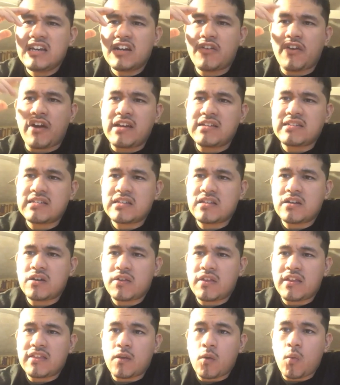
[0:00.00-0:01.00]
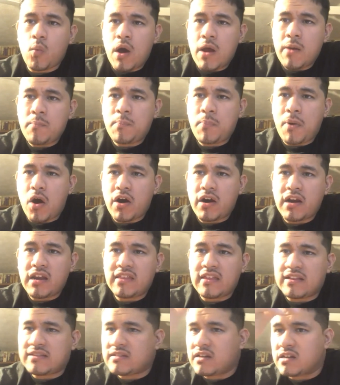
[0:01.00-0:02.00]
it crazy though that the one party
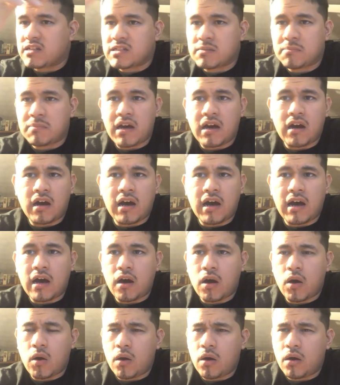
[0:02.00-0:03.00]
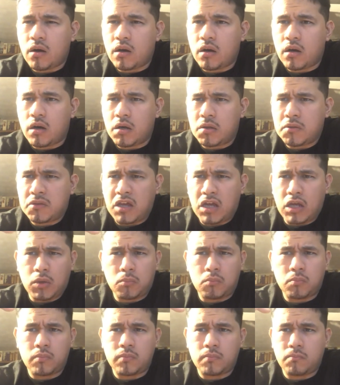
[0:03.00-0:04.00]
that talks about how they
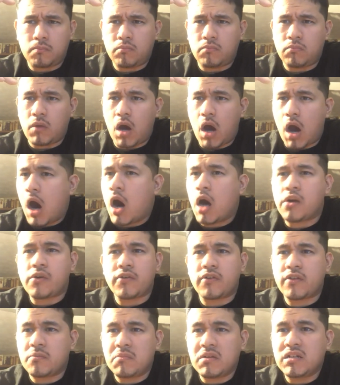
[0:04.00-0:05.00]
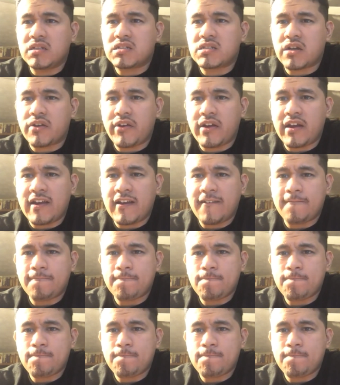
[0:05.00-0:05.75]
honor the military